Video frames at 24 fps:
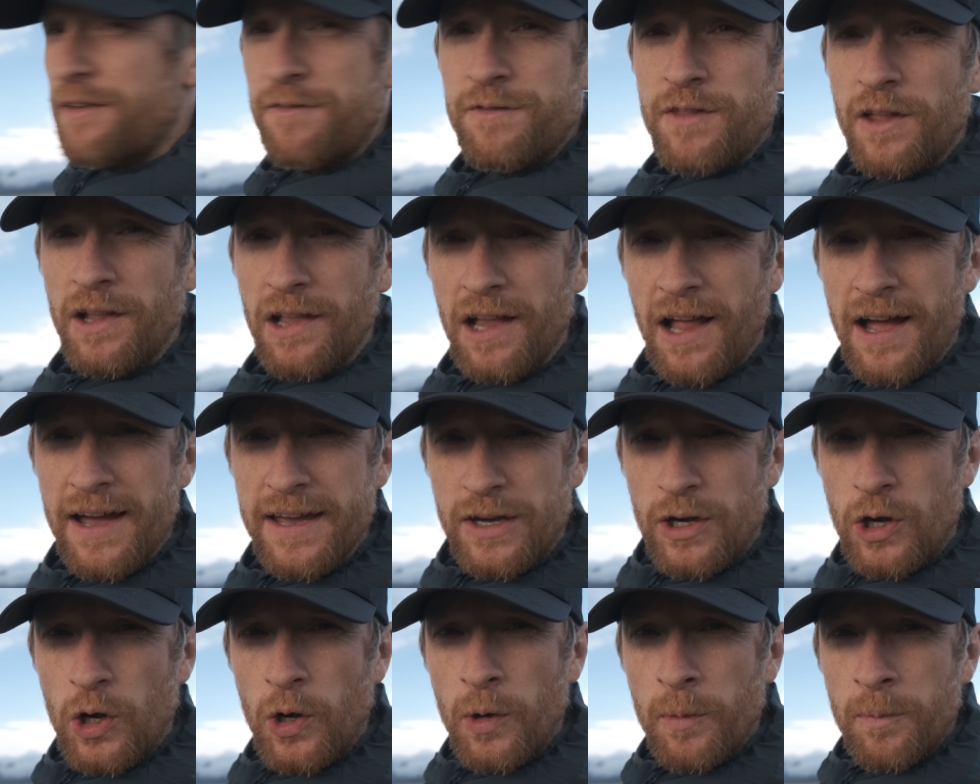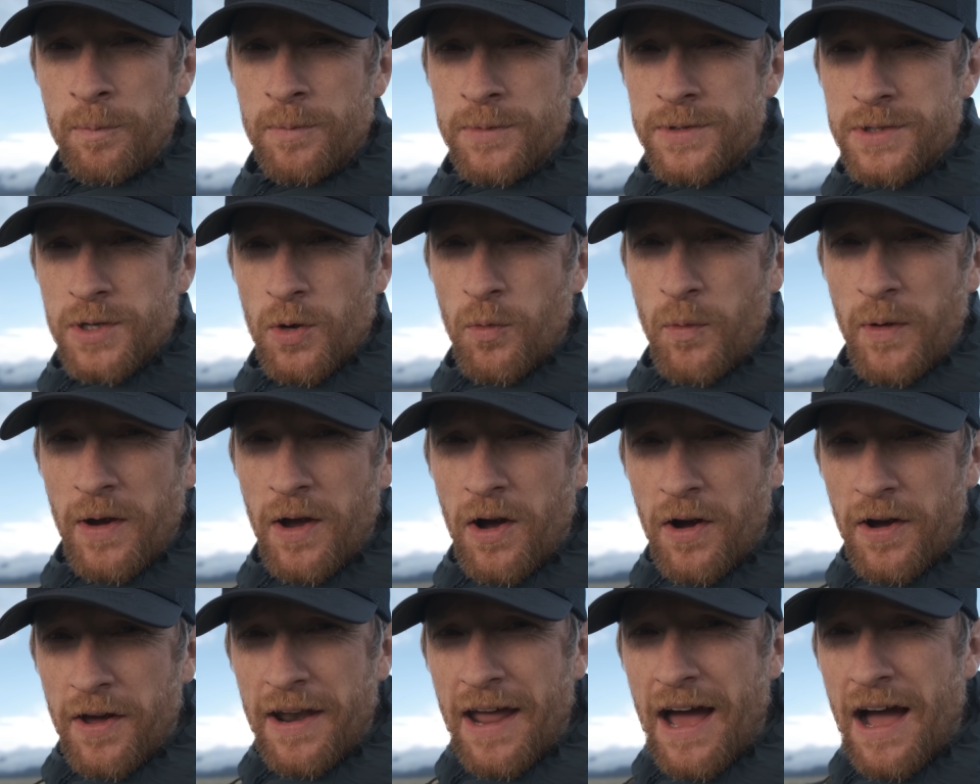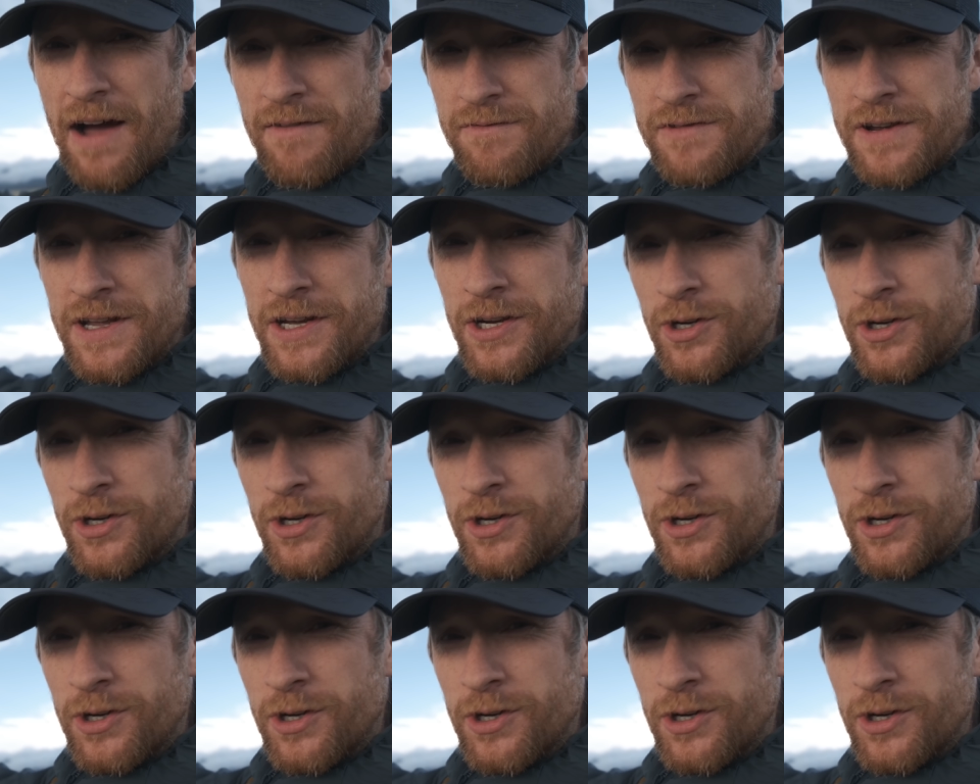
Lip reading: if the light comes, we are going to have an